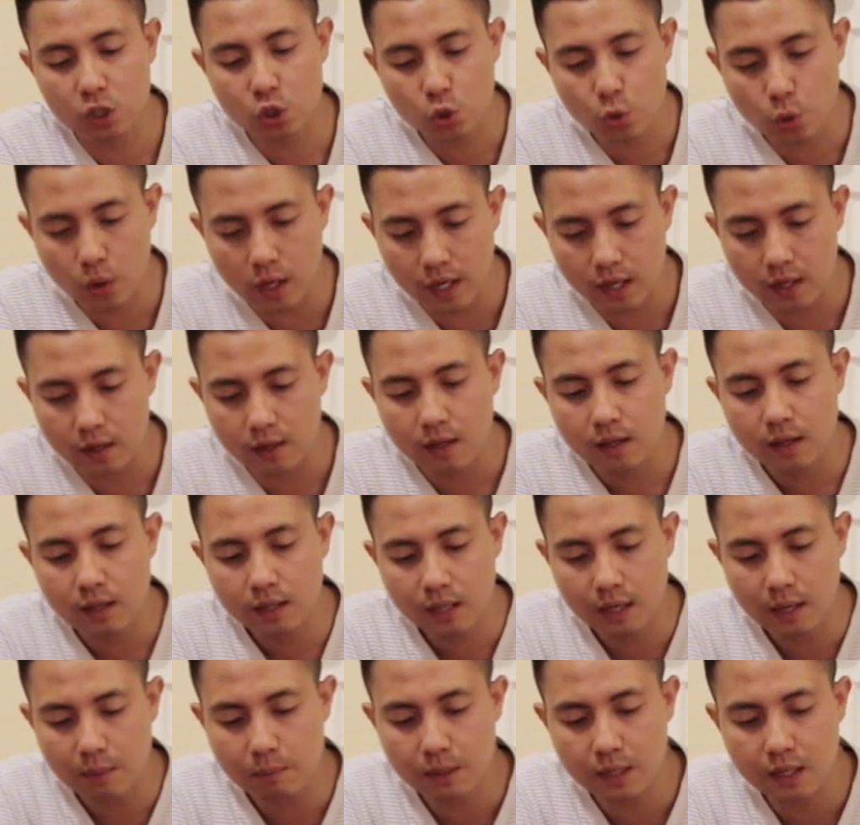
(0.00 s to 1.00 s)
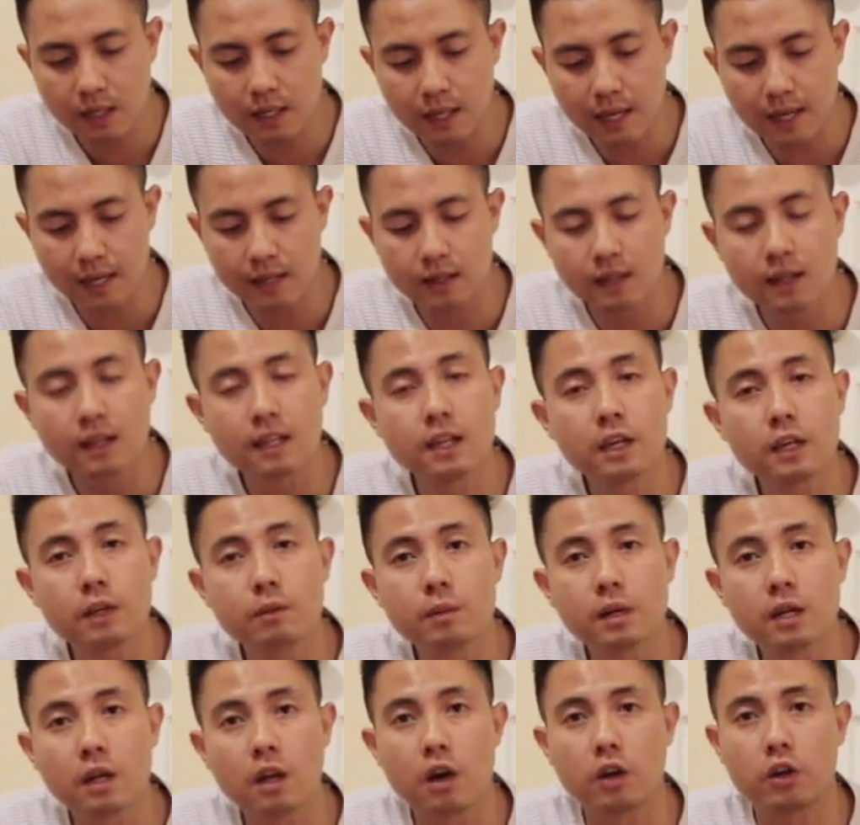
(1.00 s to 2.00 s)
treat can be delayed a little
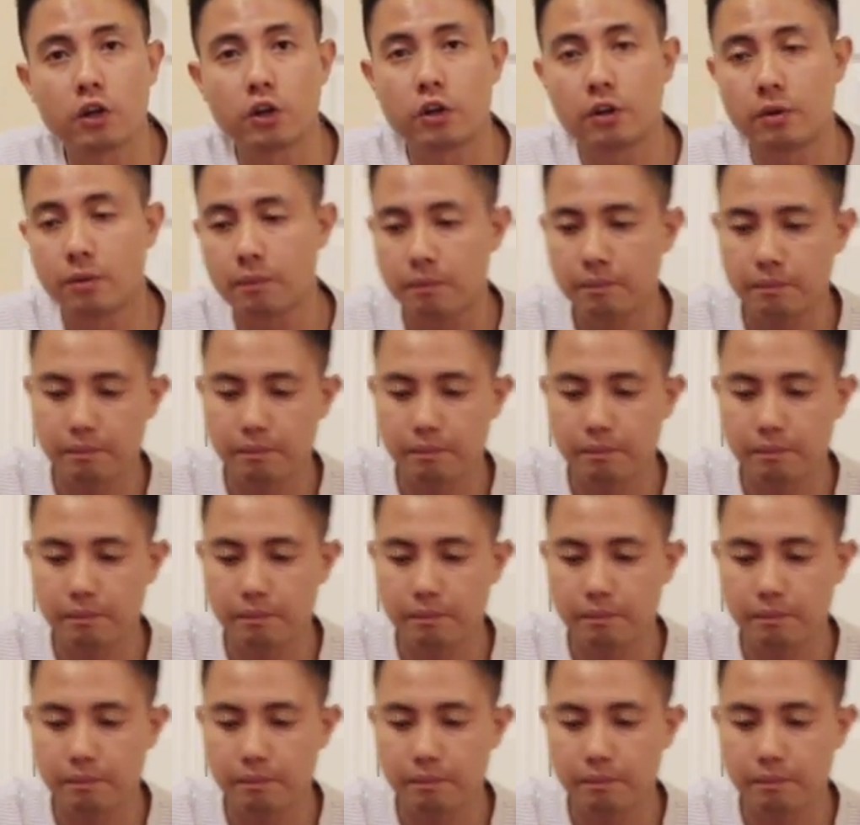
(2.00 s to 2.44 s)
bit longer.